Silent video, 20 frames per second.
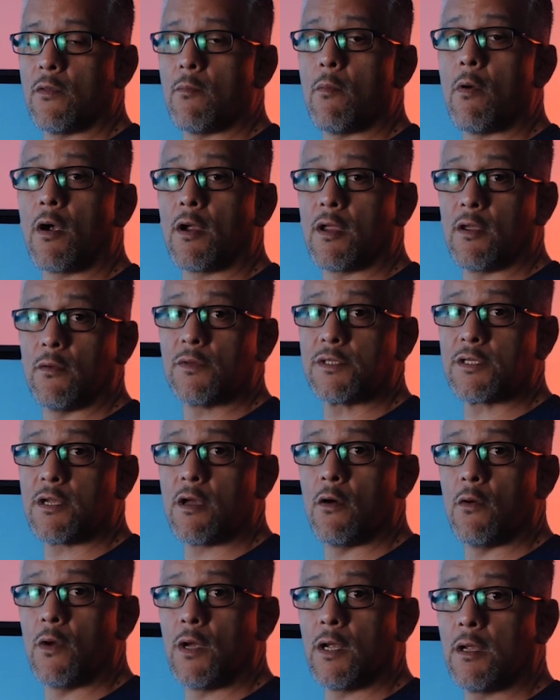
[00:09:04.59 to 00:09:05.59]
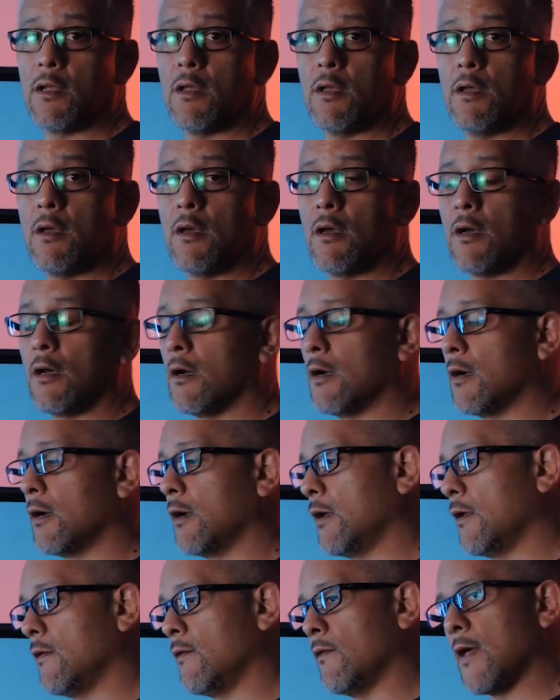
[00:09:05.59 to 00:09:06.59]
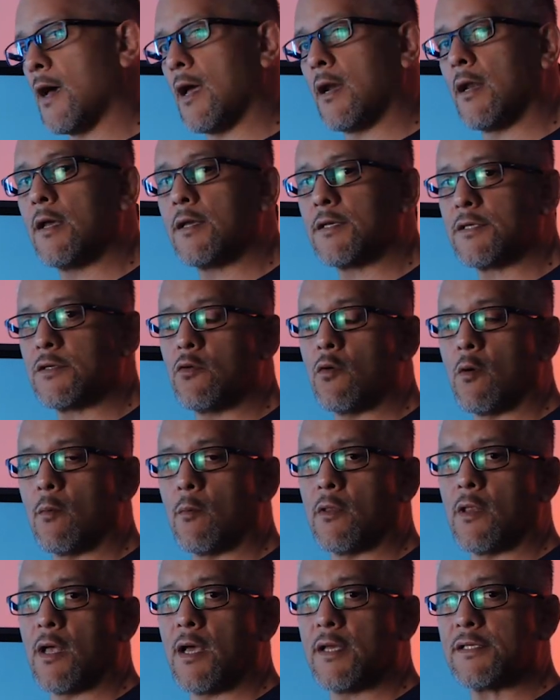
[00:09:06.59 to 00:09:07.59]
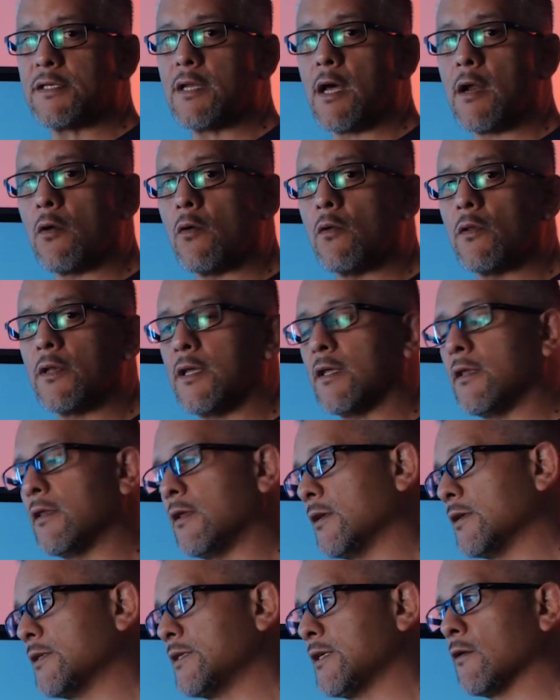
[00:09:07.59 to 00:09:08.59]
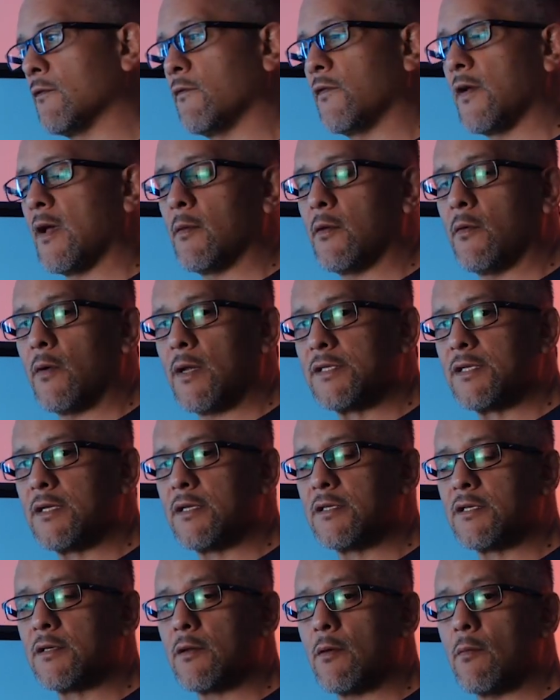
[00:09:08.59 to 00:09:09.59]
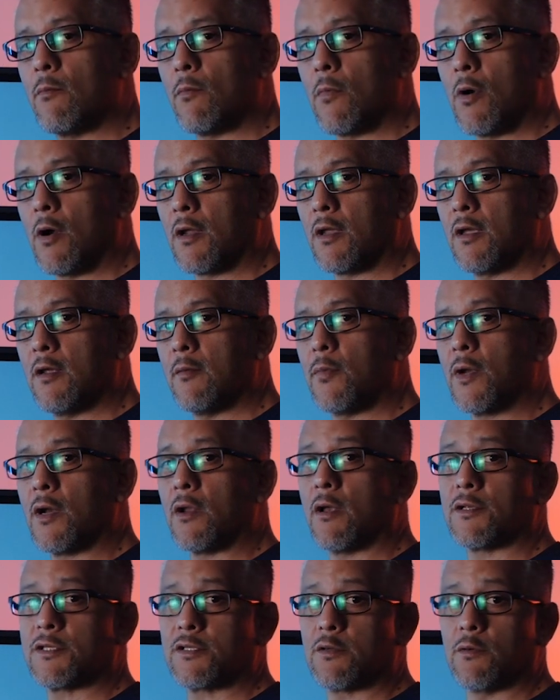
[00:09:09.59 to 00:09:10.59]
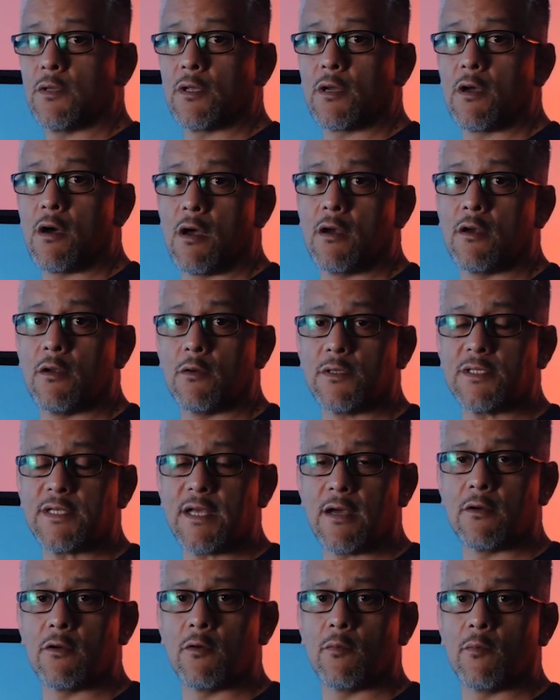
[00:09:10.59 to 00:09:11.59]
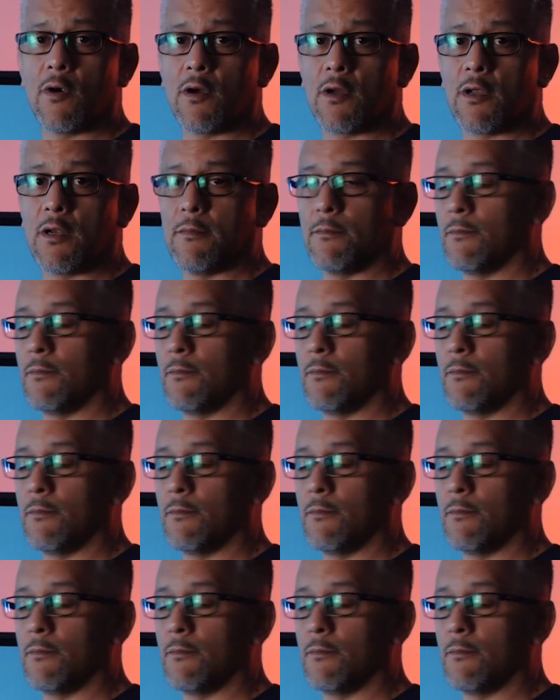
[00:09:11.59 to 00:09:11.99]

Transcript: the market was going, and that has normalized not only in the single family residence market, but also in the condo and townhome market.